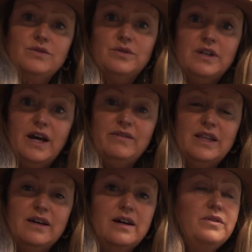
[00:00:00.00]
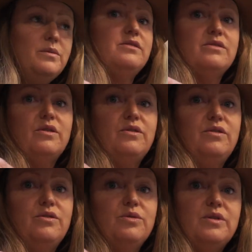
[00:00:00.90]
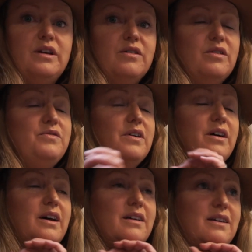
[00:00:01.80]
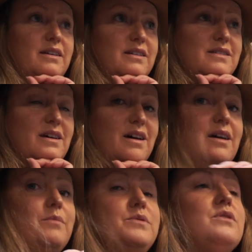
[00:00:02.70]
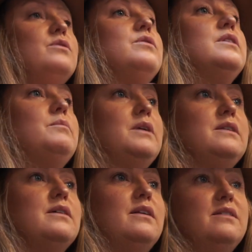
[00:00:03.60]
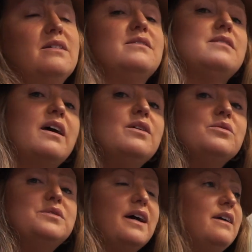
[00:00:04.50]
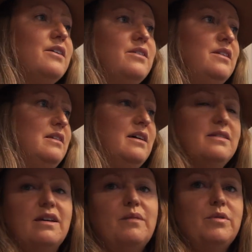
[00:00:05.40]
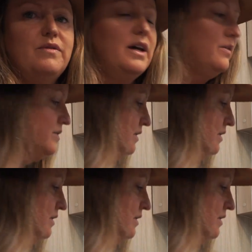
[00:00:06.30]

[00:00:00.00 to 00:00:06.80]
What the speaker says: good to have it in the oven. Slow cooking on the fire, it is absolutely mint, and it doesn't take all day, it only takes a couple of hours.